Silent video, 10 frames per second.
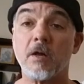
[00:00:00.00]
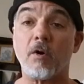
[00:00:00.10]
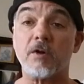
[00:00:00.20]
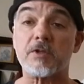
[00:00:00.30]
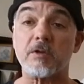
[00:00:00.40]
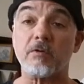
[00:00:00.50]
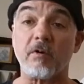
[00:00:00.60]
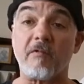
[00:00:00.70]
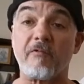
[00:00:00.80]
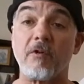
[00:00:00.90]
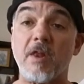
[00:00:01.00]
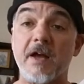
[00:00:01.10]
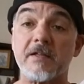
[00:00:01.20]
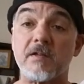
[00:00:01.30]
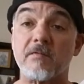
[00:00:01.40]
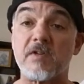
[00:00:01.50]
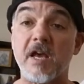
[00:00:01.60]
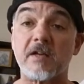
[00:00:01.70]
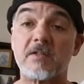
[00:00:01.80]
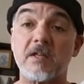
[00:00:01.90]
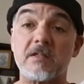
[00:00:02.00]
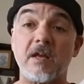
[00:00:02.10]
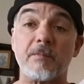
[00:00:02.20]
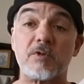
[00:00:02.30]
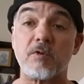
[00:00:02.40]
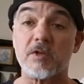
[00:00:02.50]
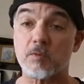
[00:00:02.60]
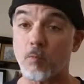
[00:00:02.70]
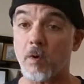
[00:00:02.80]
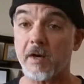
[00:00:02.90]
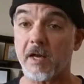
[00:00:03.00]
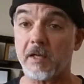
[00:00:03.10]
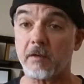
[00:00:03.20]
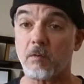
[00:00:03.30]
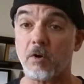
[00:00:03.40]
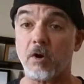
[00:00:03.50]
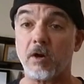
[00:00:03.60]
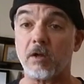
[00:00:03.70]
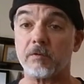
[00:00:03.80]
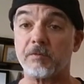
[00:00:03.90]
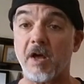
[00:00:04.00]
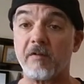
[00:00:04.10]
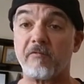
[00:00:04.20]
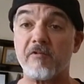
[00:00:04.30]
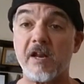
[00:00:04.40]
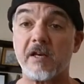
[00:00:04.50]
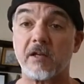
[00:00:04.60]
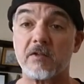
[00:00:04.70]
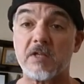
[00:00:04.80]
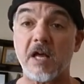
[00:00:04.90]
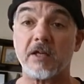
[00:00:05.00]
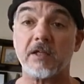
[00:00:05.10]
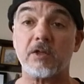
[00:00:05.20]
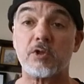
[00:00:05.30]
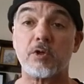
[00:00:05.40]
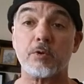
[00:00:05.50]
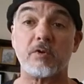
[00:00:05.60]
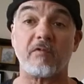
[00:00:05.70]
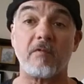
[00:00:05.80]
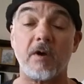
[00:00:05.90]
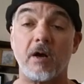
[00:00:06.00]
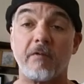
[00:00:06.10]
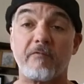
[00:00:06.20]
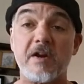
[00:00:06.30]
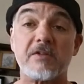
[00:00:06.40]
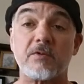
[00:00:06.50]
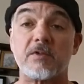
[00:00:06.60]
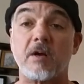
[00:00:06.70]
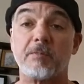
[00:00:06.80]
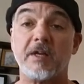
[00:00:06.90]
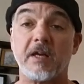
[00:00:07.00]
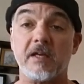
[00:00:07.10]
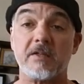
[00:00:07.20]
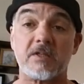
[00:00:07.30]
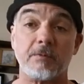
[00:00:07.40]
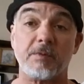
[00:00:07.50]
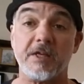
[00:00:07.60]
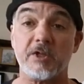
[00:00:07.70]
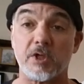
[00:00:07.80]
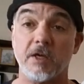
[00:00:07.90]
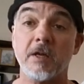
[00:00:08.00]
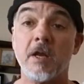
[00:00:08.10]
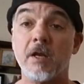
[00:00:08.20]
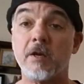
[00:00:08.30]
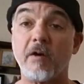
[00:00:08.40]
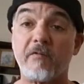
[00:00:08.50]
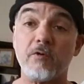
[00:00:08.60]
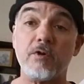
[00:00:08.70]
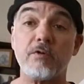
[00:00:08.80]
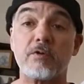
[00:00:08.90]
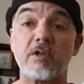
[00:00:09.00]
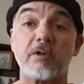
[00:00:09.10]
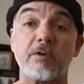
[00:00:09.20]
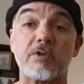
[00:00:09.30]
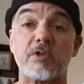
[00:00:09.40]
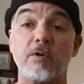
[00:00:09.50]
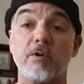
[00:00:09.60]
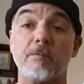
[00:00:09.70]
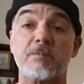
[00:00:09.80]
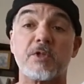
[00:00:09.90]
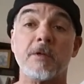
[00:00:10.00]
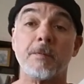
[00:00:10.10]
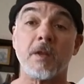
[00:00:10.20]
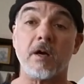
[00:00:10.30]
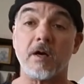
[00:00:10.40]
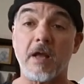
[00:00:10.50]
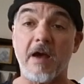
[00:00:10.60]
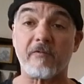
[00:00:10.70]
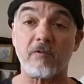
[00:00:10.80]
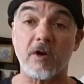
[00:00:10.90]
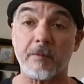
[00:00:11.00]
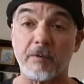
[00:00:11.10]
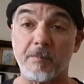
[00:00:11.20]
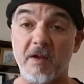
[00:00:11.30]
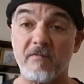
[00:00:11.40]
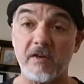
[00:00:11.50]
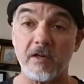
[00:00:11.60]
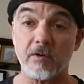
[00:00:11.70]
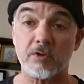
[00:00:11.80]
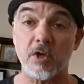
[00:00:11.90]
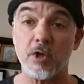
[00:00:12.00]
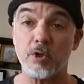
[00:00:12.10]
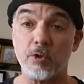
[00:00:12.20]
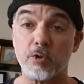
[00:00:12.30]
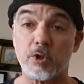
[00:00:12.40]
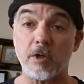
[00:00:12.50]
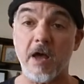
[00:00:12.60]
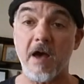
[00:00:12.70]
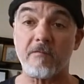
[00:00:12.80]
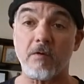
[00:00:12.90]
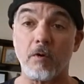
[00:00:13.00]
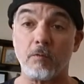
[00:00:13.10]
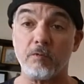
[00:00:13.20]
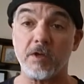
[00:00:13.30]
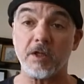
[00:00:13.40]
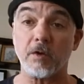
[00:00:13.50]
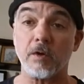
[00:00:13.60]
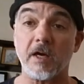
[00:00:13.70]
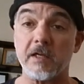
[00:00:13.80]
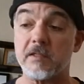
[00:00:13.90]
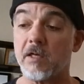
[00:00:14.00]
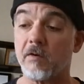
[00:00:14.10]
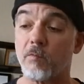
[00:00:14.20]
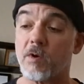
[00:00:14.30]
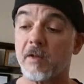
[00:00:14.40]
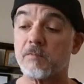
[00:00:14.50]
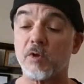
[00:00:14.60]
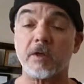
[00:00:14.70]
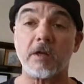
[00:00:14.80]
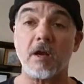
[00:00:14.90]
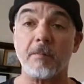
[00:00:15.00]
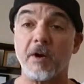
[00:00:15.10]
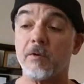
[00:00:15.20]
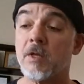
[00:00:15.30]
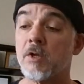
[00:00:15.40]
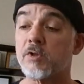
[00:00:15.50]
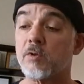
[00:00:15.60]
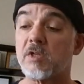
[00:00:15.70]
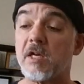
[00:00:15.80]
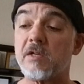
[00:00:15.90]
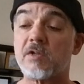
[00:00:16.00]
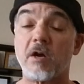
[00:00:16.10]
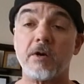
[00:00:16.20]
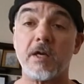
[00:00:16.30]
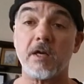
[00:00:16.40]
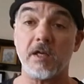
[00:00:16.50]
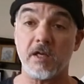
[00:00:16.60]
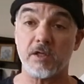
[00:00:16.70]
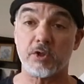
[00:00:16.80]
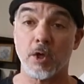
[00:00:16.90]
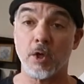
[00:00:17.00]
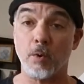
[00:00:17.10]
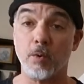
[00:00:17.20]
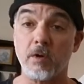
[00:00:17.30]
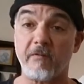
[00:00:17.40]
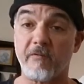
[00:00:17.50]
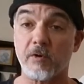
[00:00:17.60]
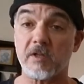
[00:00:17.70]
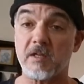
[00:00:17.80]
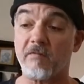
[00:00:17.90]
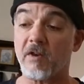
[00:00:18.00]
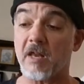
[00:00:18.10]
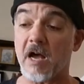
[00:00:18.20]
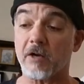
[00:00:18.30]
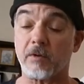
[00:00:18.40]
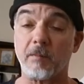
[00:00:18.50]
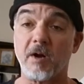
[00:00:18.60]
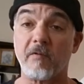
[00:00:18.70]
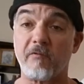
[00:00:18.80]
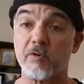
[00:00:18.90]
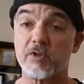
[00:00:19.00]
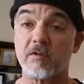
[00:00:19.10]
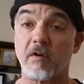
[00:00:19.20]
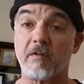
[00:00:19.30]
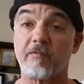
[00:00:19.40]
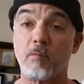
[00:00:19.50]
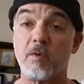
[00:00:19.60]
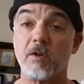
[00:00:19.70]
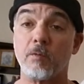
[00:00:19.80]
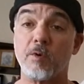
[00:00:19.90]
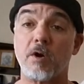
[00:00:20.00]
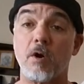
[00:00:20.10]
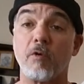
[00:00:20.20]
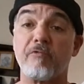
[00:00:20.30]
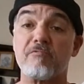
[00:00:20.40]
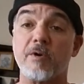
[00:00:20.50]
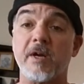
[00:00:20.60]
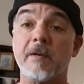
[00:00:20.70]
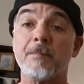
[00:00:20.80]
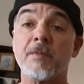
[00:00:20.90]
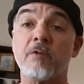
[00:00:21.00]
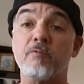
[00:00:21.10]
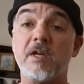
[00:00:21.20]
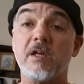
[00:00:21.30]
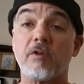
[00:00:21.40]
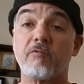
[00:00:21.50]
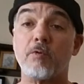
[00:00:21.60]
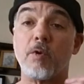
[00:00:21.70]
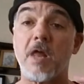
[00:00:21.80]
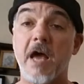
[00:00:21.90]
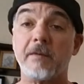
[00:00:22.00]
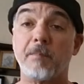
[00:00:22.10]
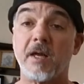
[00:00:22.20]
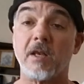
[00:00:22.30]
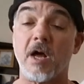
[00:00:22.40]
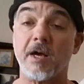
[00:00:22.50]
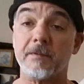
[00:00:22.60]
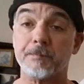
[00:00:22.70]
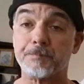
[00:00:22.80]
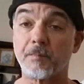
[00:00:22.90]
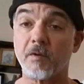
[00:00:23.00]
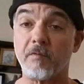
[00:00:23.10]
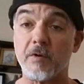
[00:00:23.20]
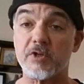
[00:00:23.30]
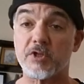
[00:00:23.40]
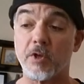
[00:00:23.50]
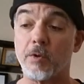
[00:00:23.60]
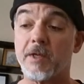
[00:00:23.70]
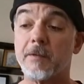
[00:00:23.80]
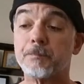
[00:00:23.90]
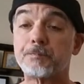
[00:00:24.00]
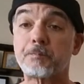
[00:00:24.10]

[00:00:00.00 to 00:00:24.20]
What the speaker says: Also, there are full lines of text and demonstrates what I call non-phonetic Italian, shows you phrasal doubling and assimilation. Now, if you're new to those terms, after a couple of my videos, you should have a really good idea of what I'm talking about. So today's aria is Una furtiva lagrima. First off, we will go through it, read it through line by line, very slowly.